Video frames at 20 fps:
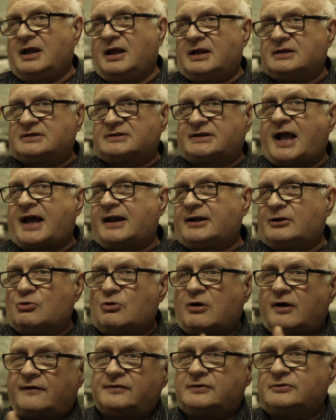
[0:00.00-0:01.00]
it's got to
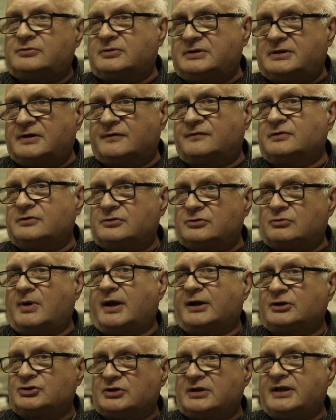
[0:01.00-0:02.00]
go off into a different
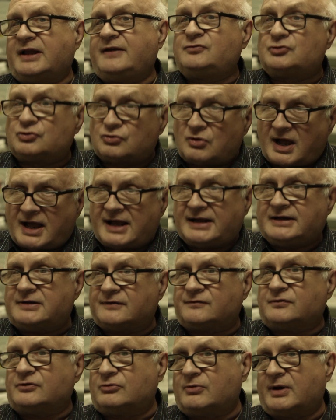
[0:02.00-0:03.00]
direction. They've tried
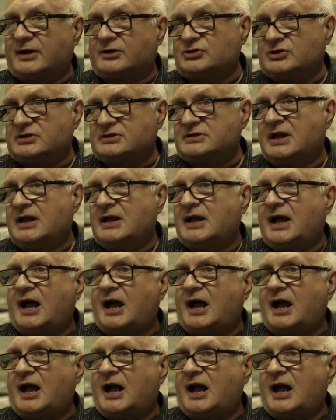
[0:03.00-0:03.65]
different directions.